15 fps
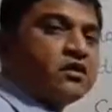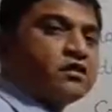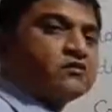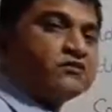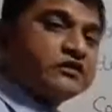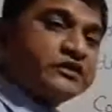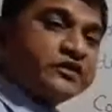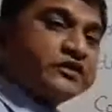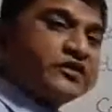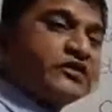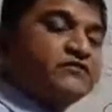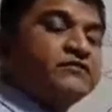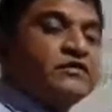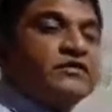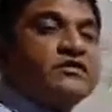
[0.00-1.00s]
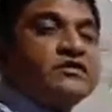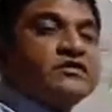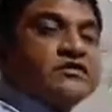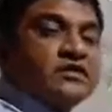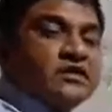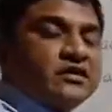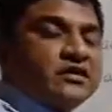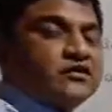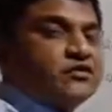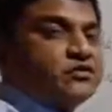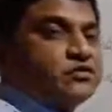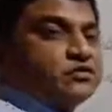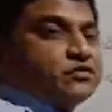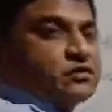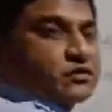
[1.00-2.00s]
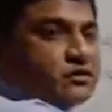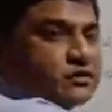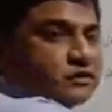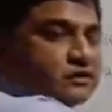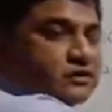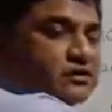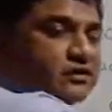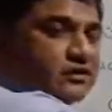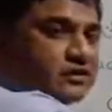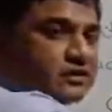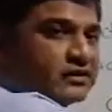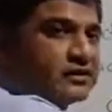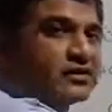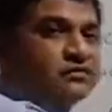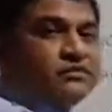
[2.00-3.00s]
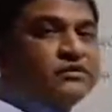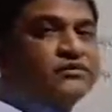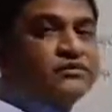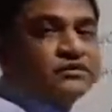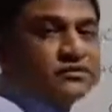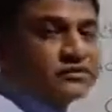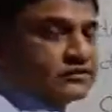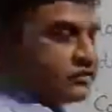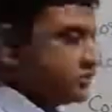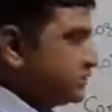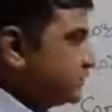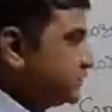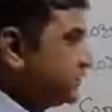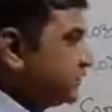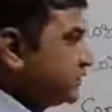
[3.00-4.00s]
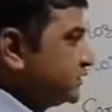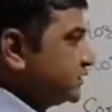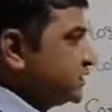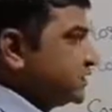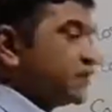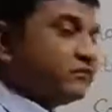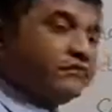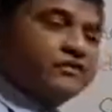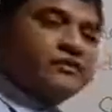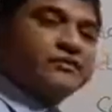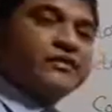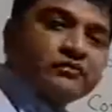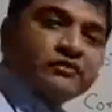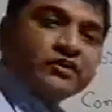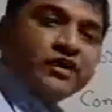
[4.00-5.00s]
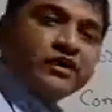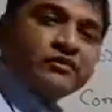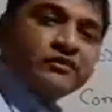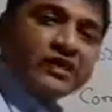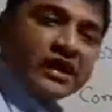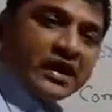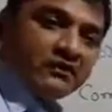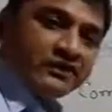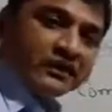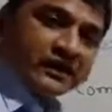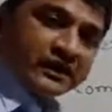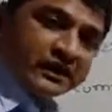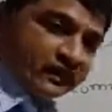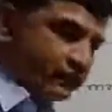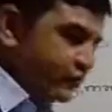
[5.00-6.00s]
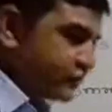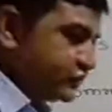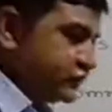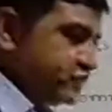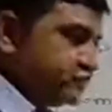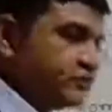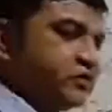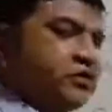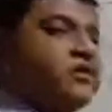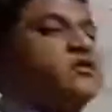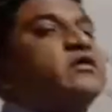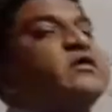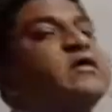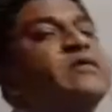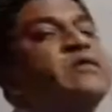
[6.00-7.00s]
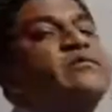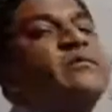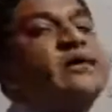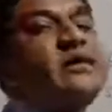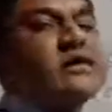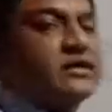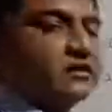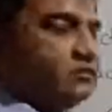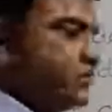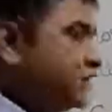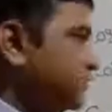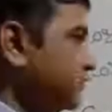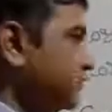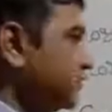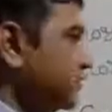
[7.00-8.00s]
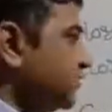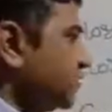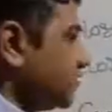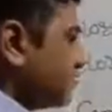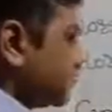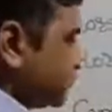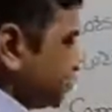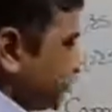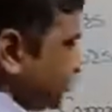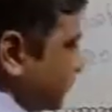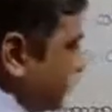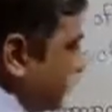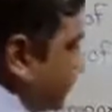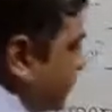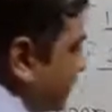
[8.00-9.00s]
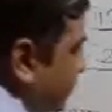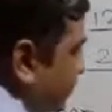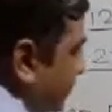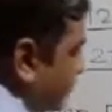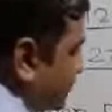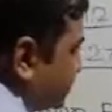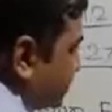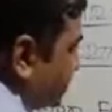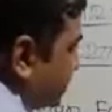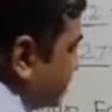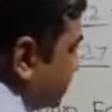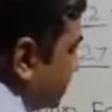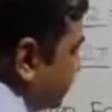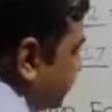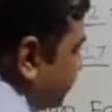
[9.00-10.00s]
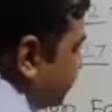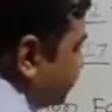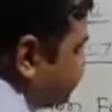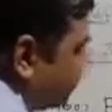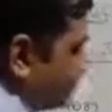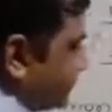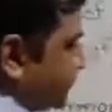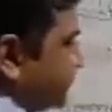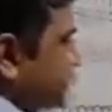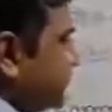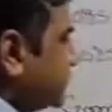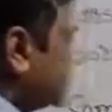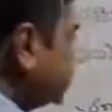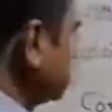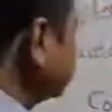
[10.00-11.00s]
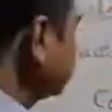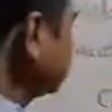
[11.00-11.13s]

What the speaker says: which are equal in the length to the red ribbon pieces, and will not be having any vestige, will not keep any remainder. So here comes the use of this